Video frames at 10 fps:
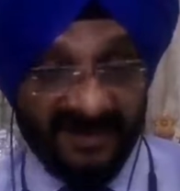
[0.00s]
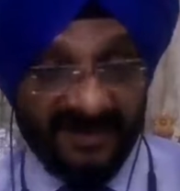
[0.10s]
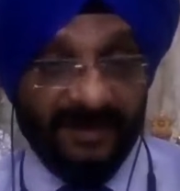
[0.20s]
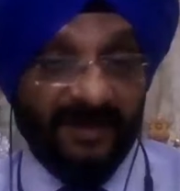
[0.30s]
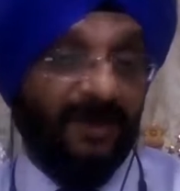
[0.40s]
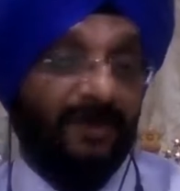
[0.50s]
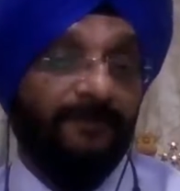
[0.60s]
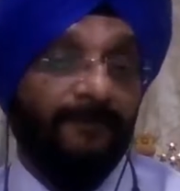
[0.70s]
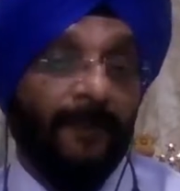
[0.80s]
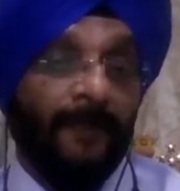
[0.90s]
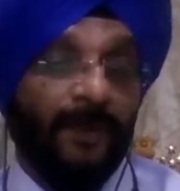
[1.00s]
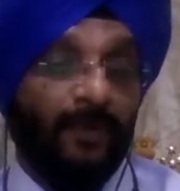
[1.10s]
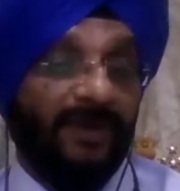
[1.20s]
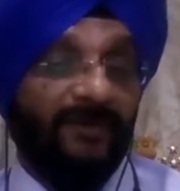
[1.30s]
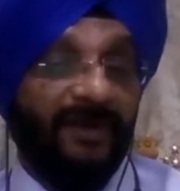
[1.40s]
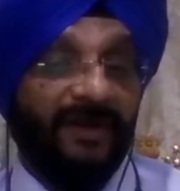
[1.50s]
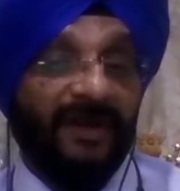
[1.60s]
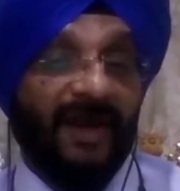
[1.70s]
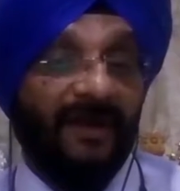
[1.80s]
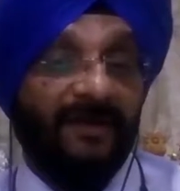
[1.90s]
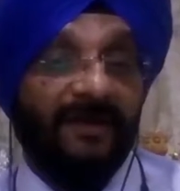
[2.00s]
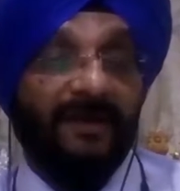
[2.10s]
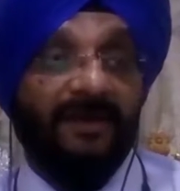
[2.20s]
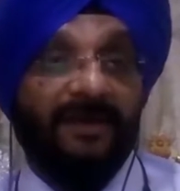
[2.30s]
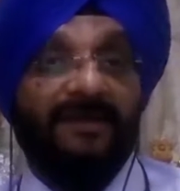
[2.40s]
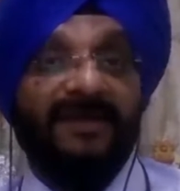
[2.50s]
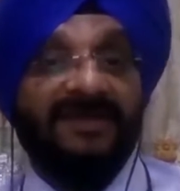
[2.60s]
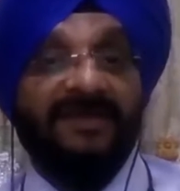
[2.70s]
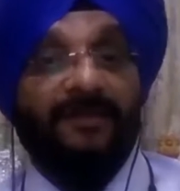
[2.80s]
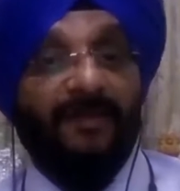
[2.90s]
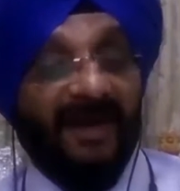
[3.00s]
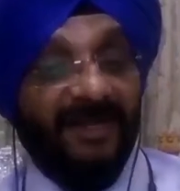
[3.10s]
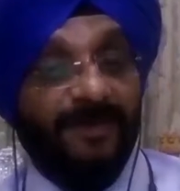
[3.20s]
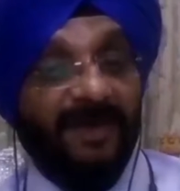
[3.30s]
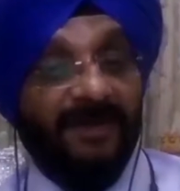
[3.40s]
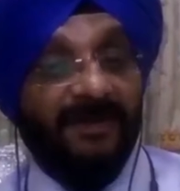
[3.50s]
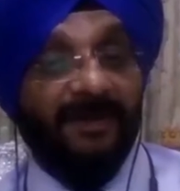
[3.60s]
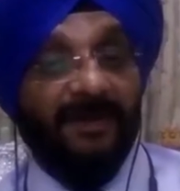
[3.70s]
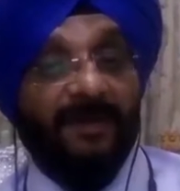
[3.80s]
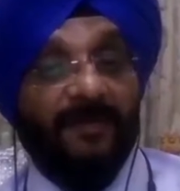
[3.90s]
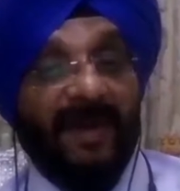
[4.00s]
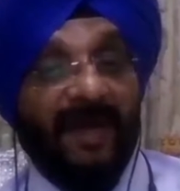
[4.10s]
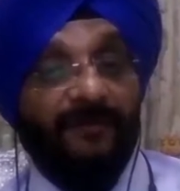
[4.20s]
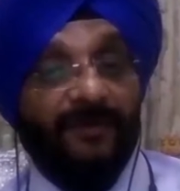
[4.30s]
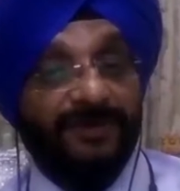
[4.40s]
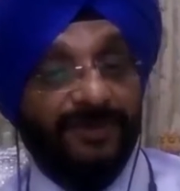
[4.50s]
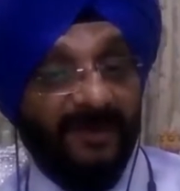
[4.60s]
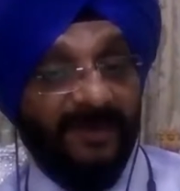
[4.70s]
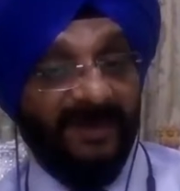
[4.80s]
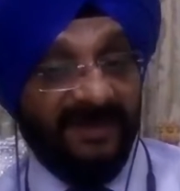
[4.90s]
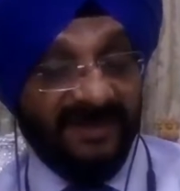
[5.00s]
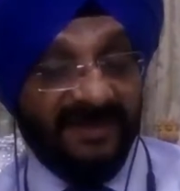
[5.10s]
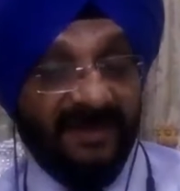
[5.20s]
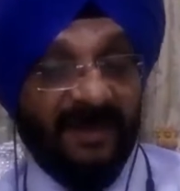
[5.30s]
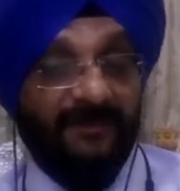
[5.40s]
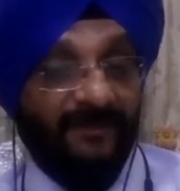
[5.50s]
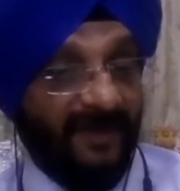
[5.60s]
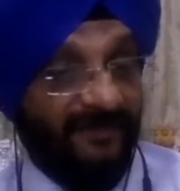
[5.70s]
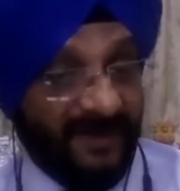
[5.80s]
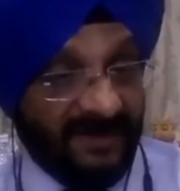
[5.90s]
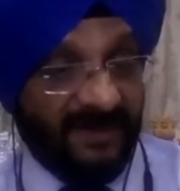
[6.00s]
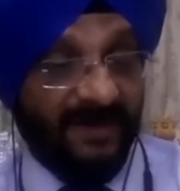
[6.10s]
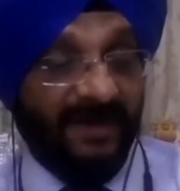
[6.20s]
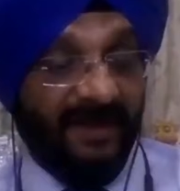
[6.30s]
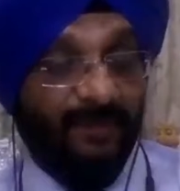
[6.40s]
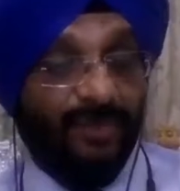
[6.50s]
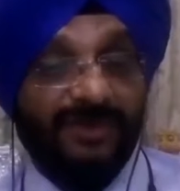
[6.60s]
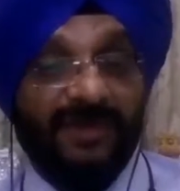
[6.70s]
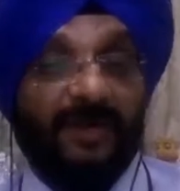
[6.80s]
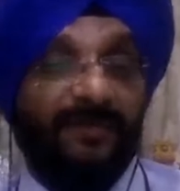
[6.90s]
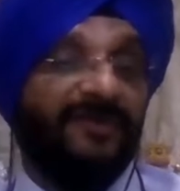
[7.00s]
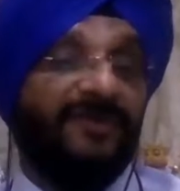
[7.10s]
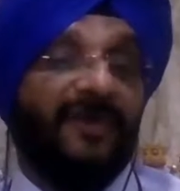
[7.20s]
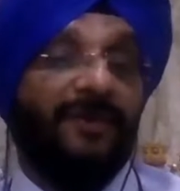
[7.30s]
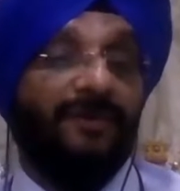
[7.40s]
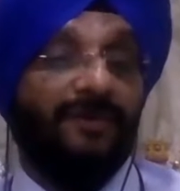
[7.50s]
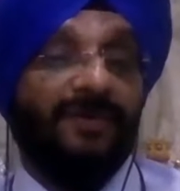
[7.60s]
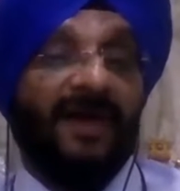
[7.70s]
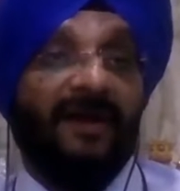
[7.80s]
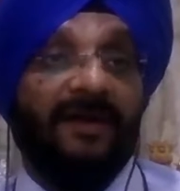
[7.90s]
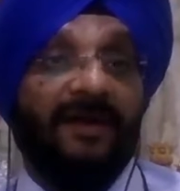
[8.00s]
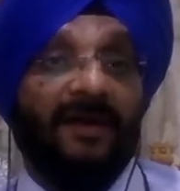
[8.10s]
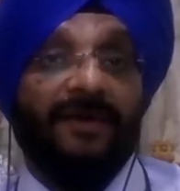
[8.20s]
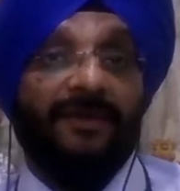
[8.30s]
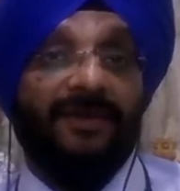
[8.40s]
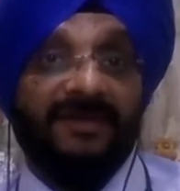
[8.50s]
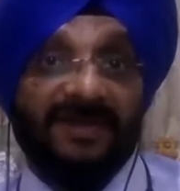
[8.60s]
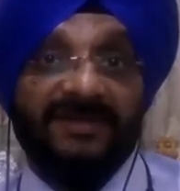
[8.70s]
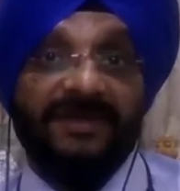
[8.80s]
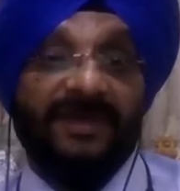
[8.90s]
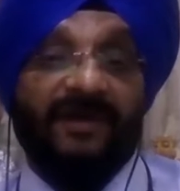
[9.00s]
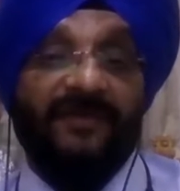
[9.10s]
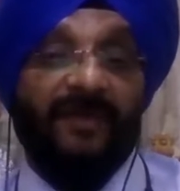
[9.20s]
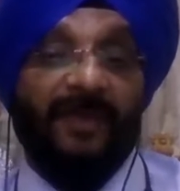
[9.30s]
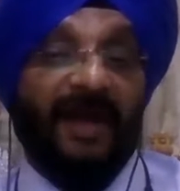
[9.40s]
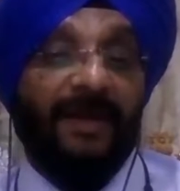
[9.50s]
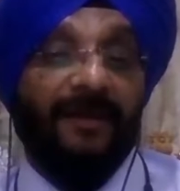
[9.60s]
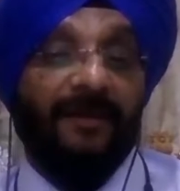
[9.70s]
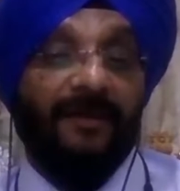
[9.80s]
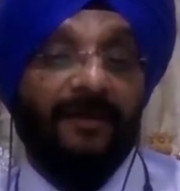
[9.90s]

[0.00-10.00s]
test it now, whatever it had. The risk management plan was to be tested, and we have tested it. I think most of the companies are trying to do that. Your disaster recovery plan